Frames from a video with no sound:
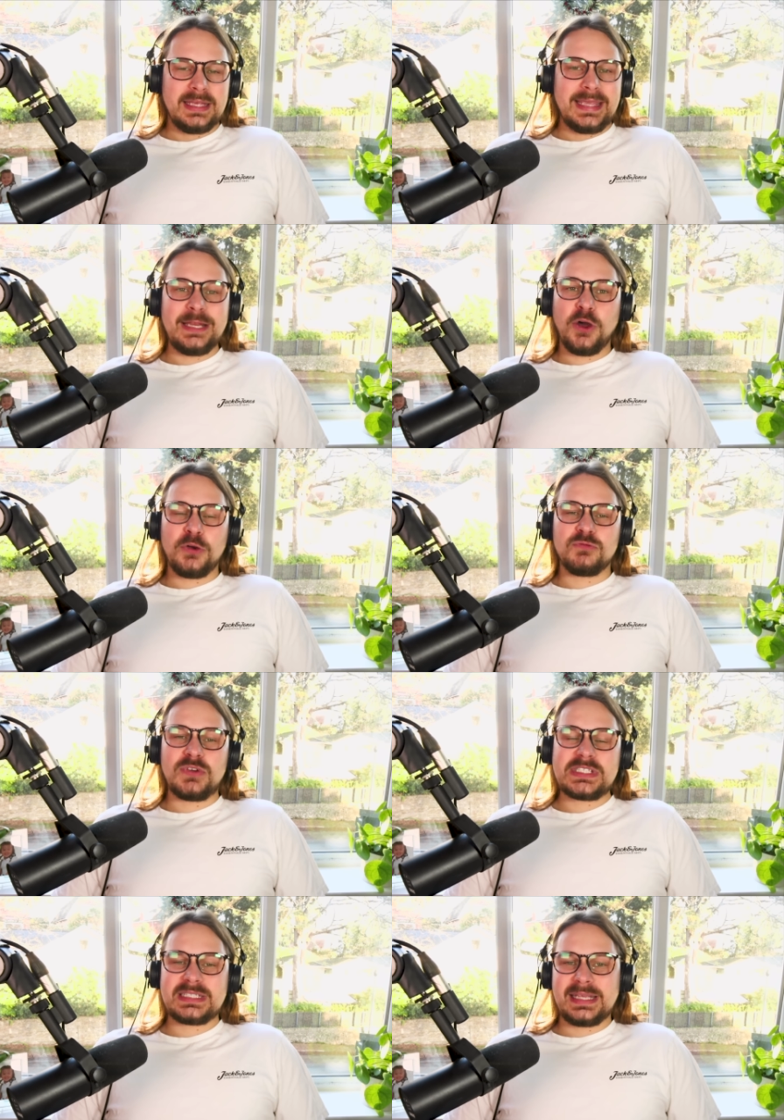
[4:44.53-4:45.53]
Elon
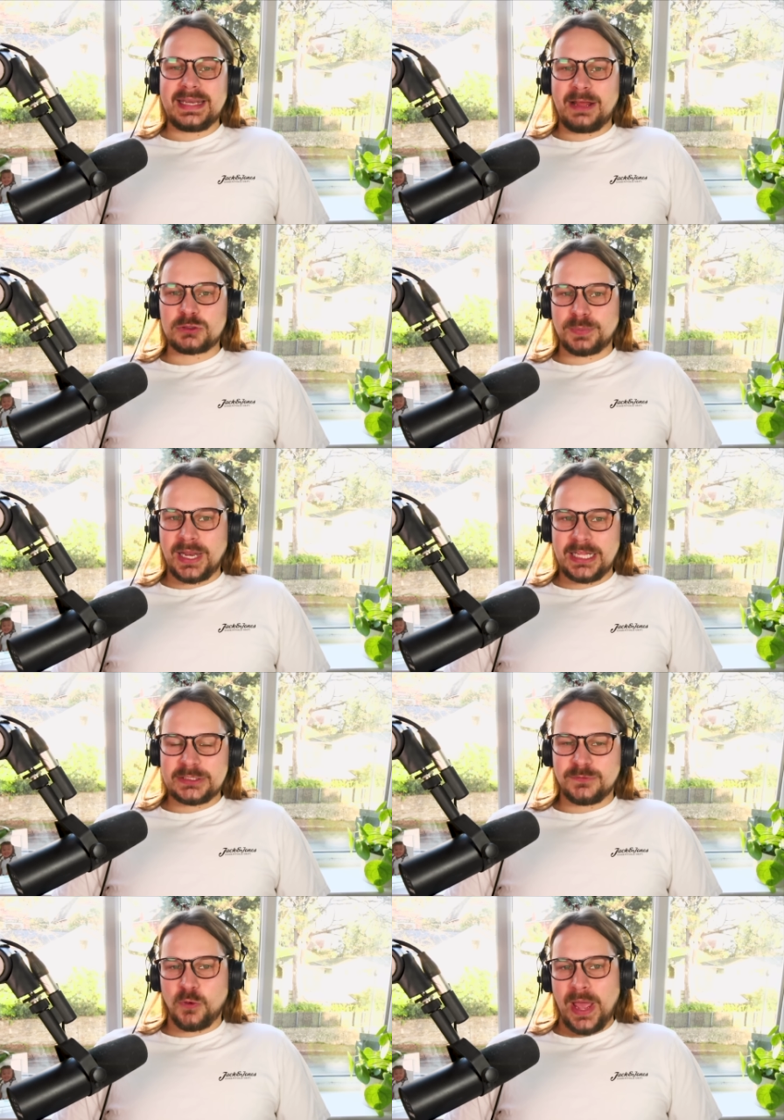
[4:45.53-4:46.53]
recently announced
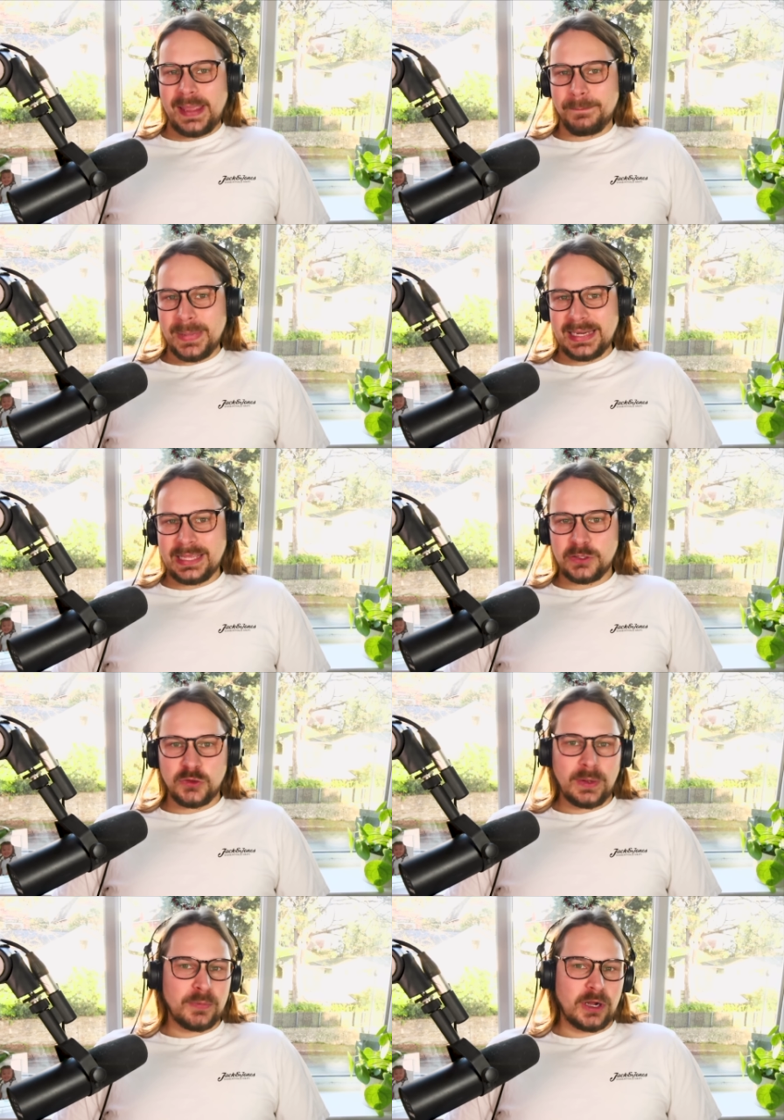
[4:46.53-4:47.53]
plans for a 1 million
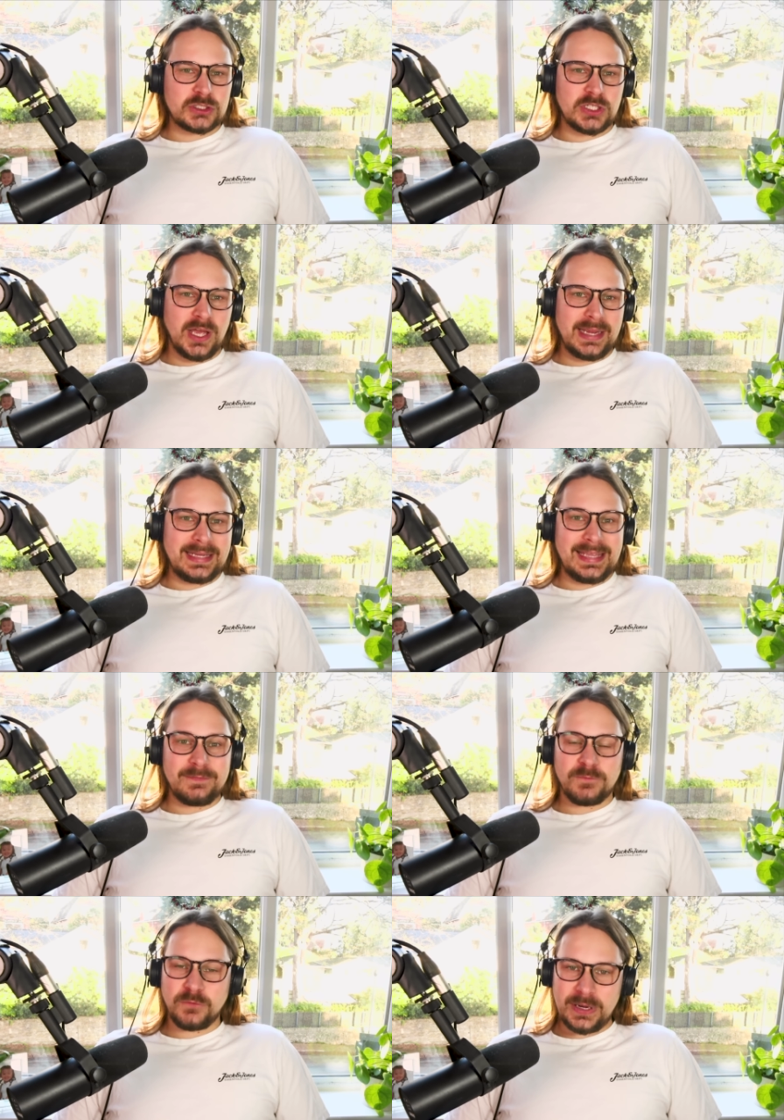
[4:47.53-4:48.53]
unit production line in
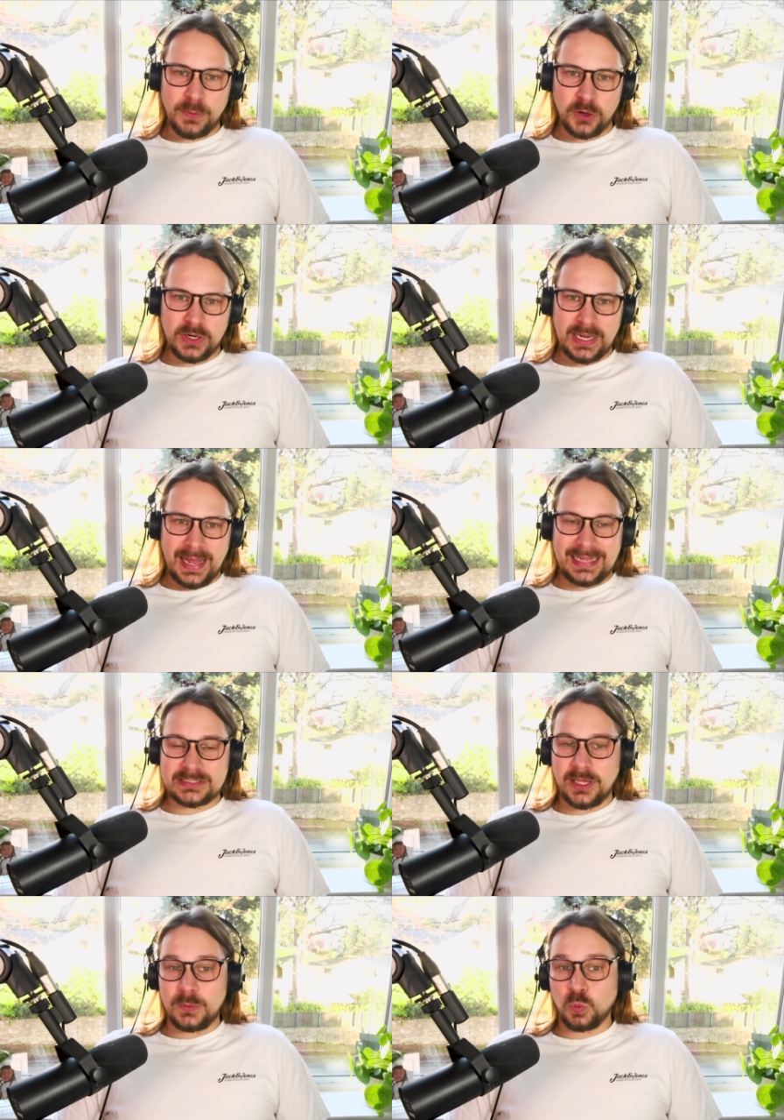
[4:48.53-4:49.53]
Fremont
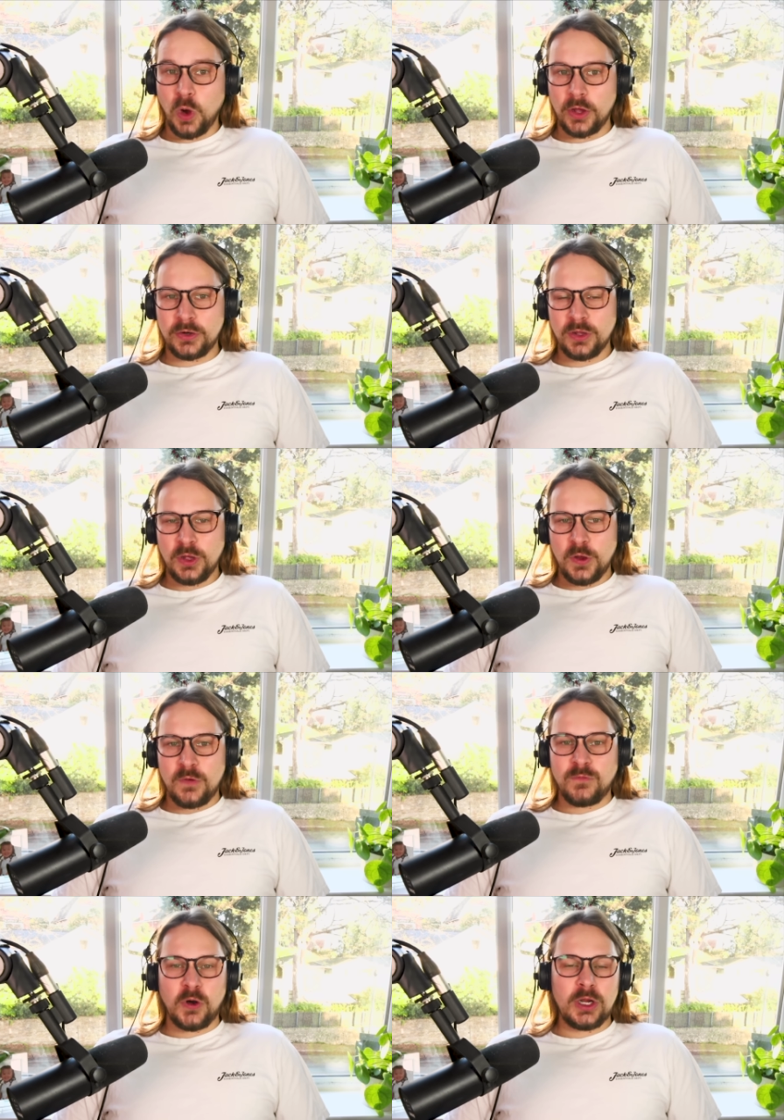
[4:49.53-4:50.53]
as Line 1
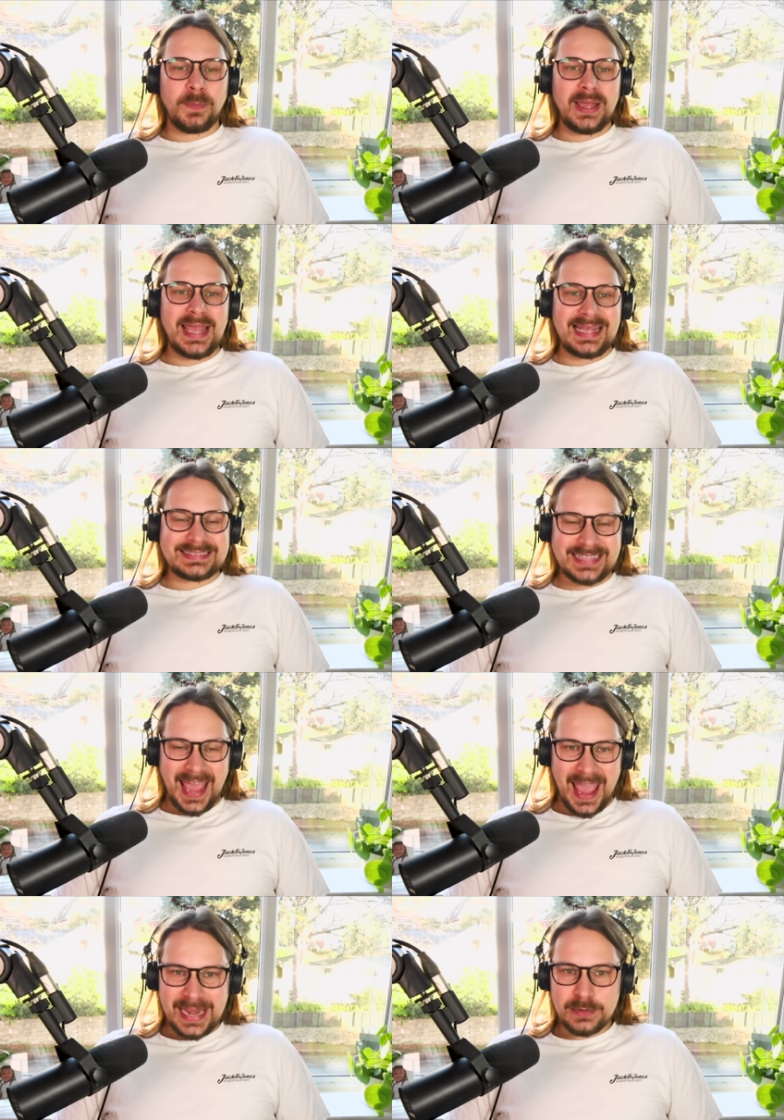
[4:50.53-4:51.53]
followed by a
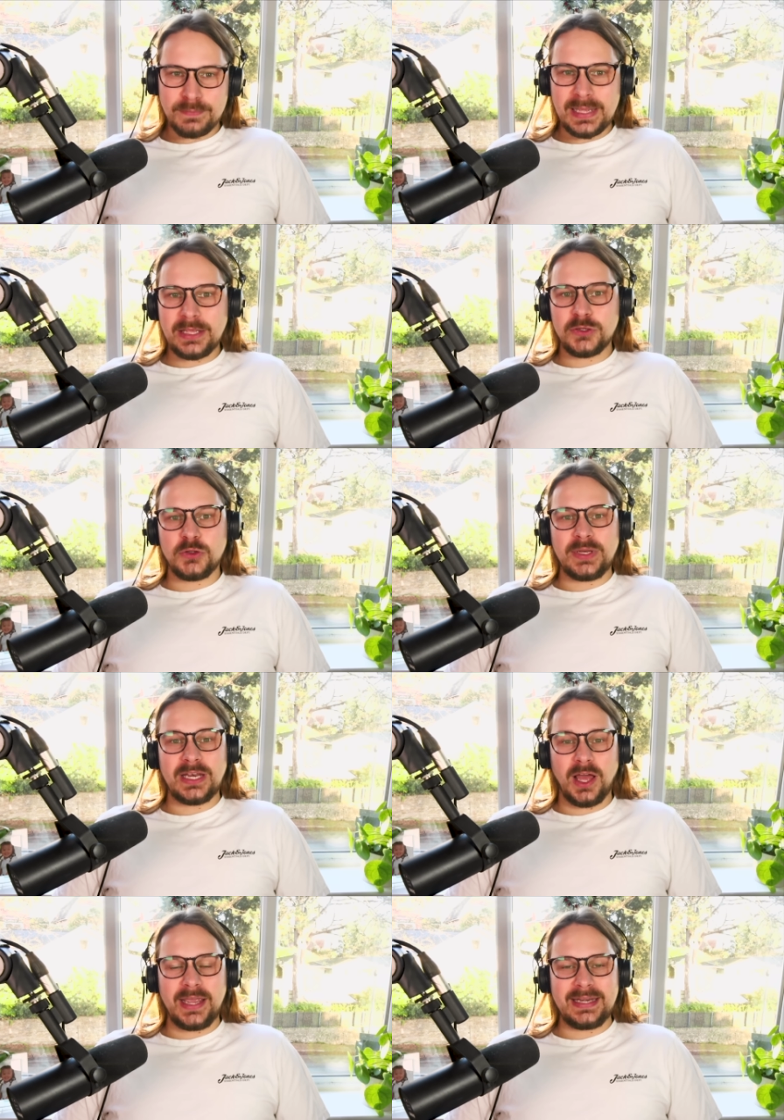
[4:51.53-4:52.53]
10 million unit
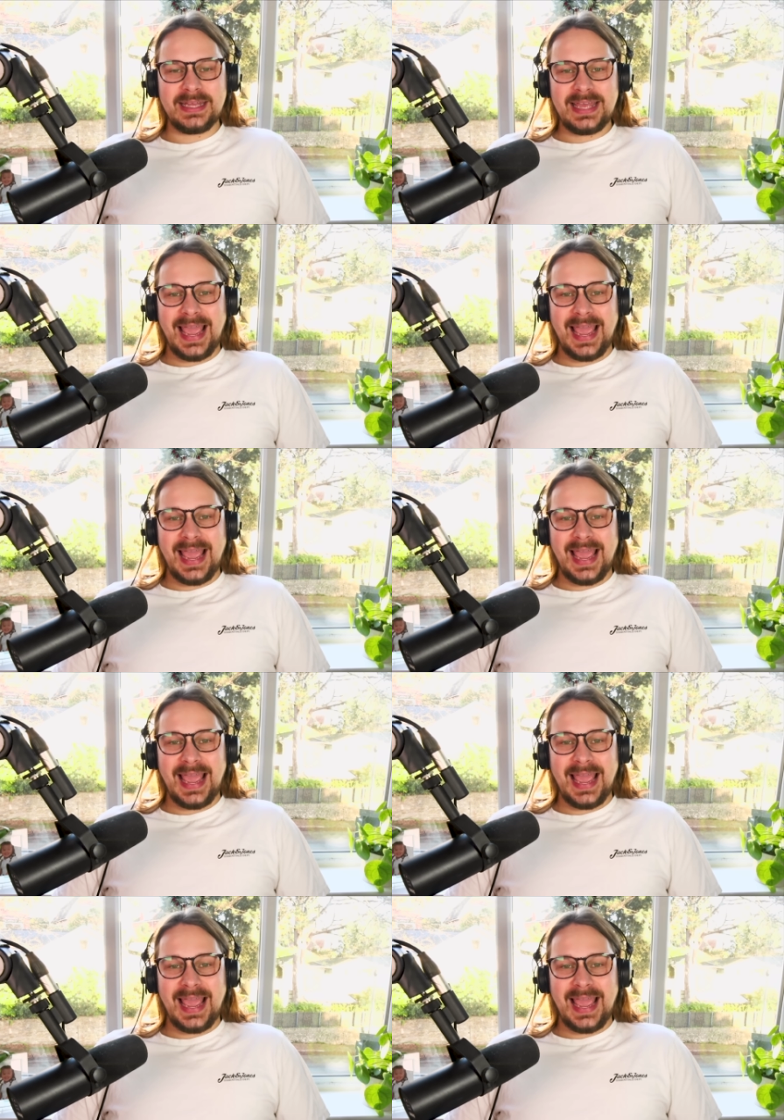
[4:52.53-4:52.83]
line,